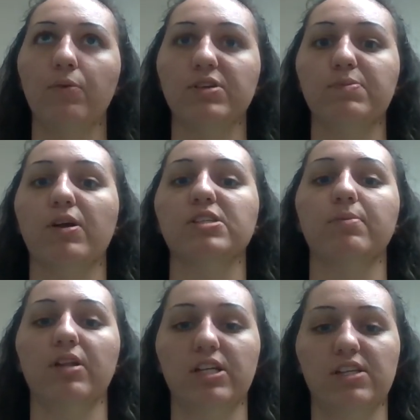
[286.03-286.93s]

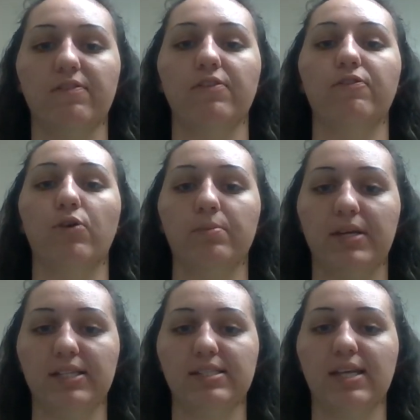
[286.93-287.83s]
responsibilities of informed
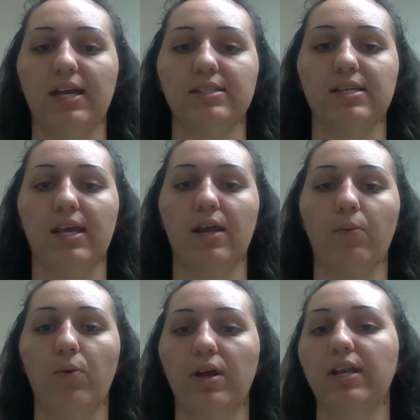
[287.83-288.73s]
consent and
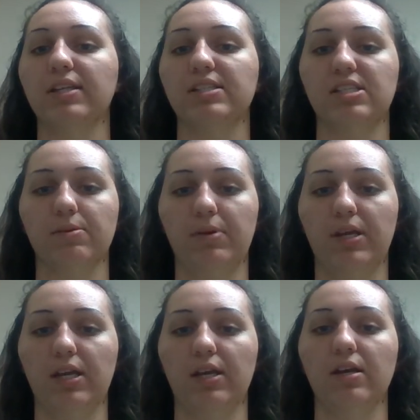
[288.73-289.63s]
what needs to
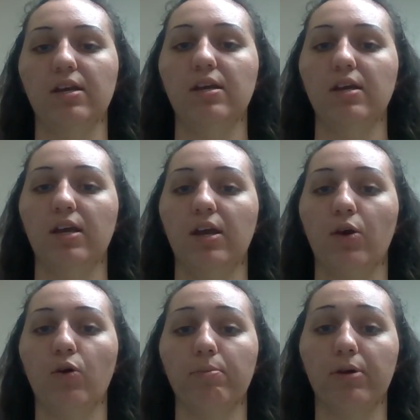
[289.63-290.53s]
be
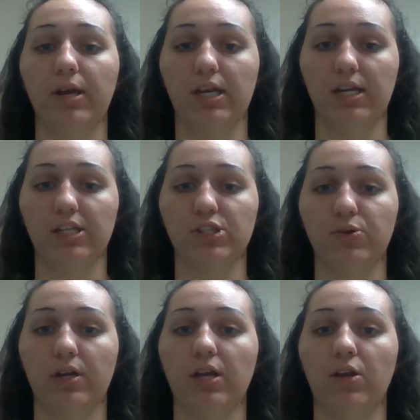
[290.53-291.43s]
incorporated into
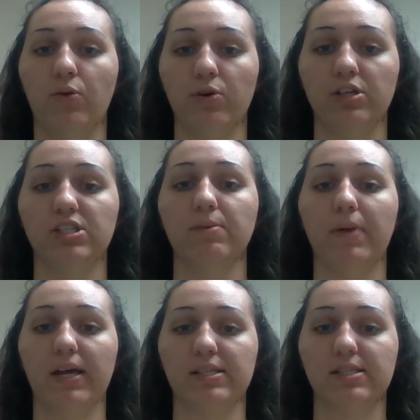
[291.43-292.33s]
it in order to
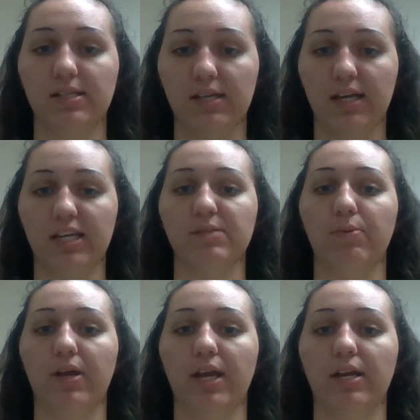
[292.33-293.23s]
best
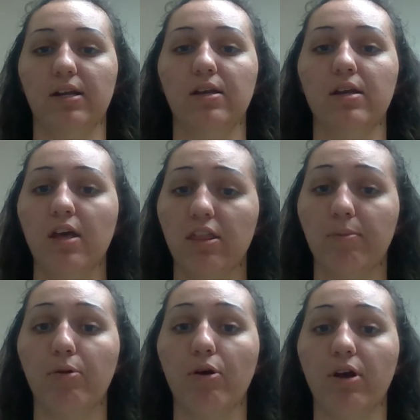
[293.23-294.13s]
explain the
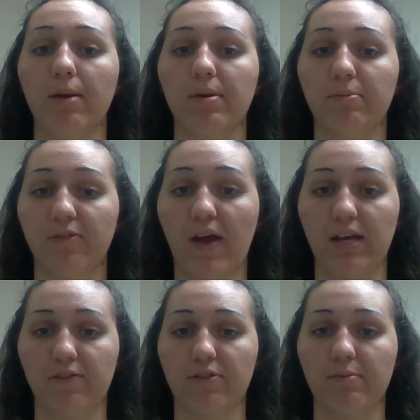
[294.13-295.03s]
program and provide
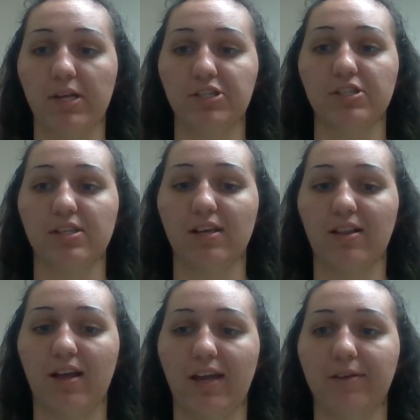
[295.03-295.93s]
information to the
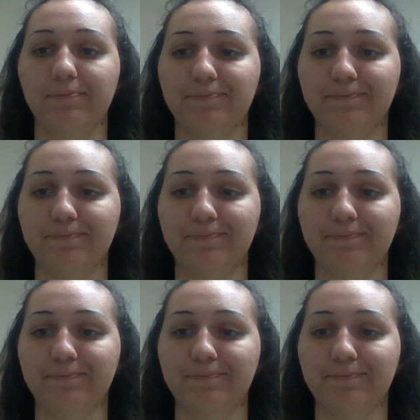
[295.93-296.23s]
client.